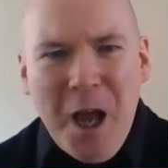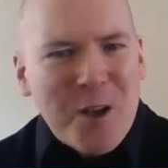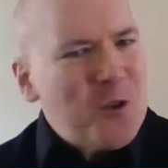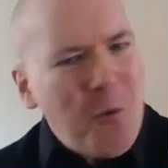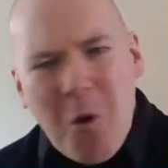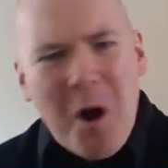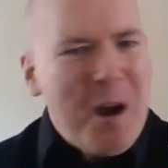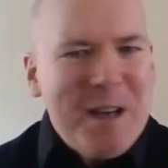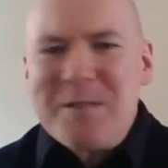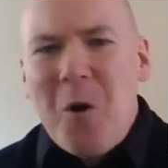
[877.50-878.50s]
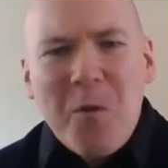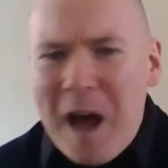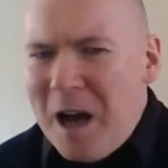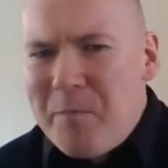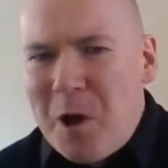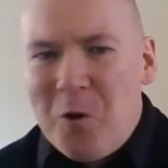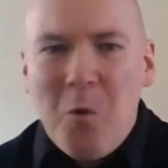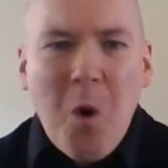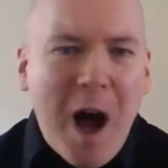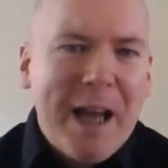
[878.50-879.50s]
So what is all that about?
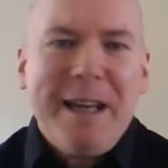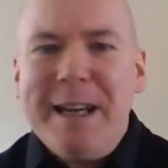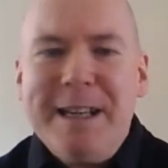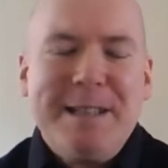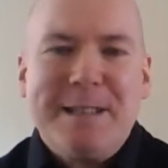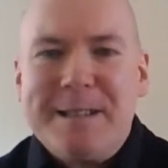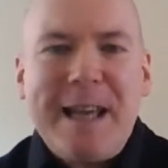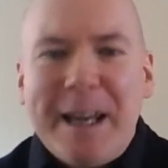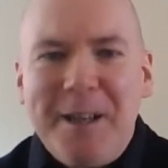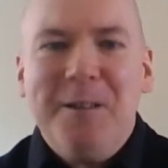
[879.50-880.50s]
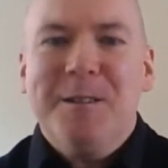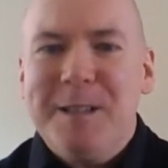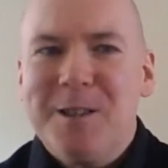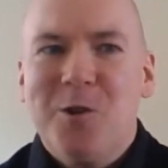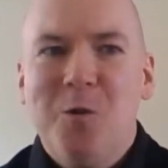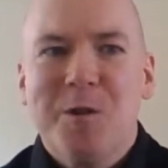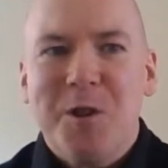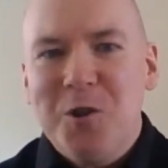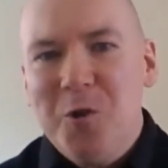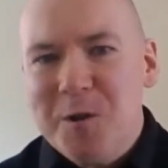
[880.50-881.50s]
Why is secular discourse
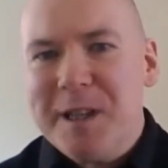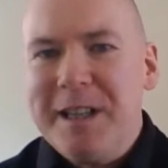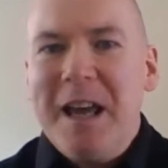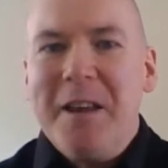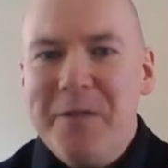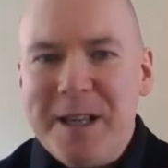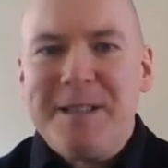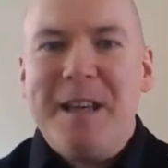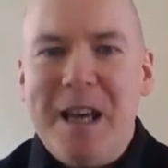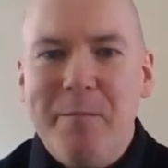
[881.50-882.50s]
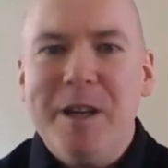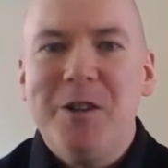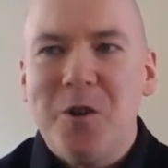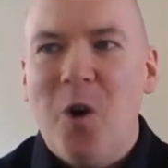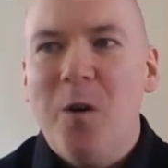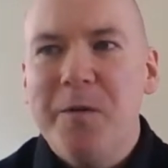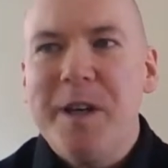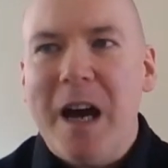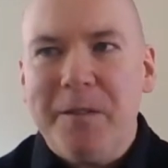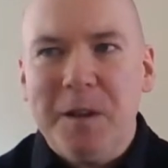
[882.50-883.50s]
using this image of
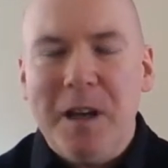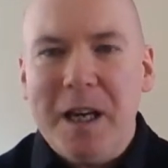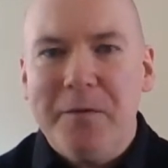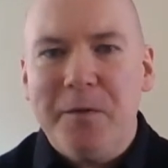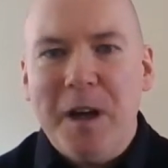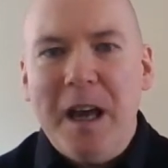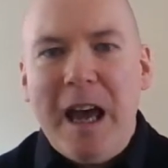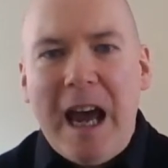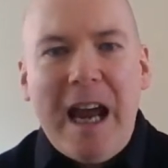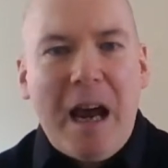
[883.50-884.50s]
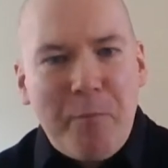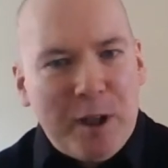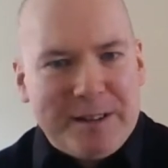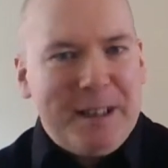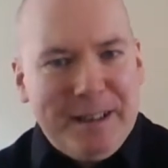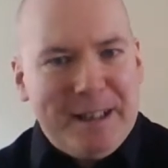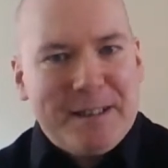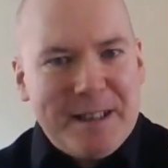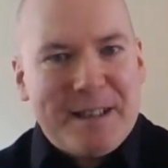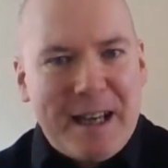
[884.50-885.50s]
the afterlife? But
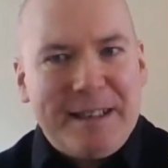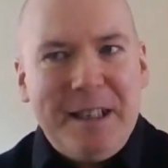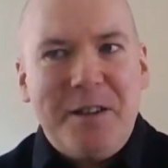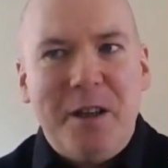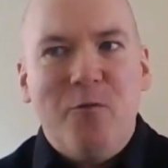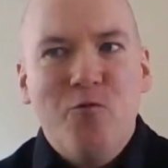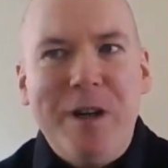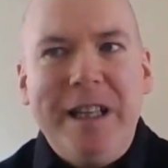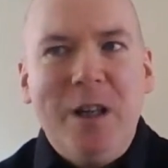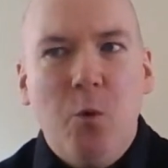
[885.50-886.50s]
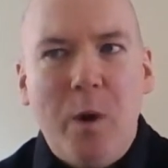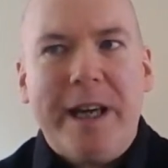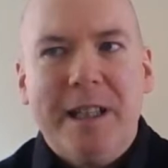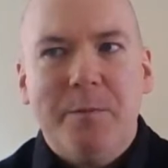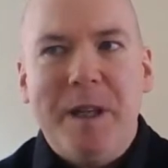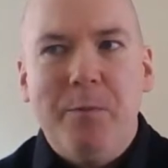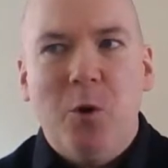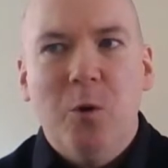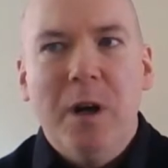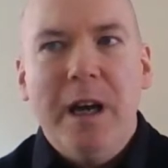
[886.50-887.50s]
it's this idea that really wicked
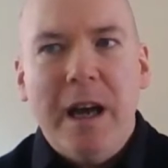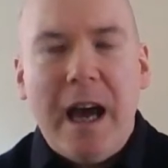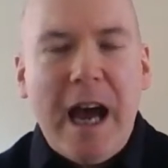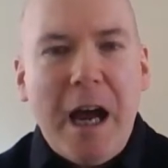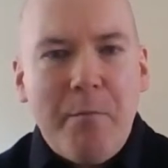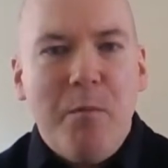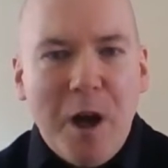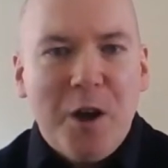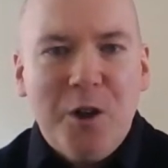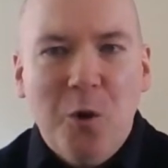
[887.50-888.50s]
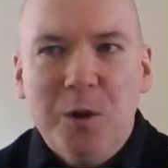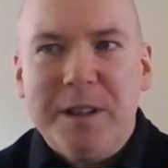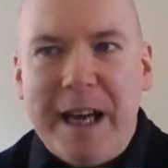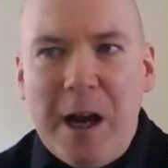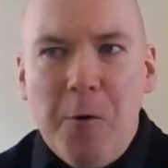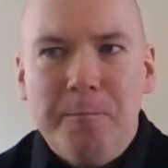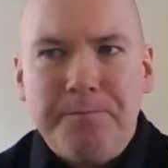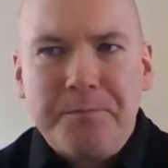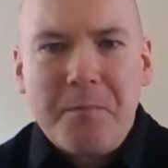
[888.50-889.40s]
people go to hell.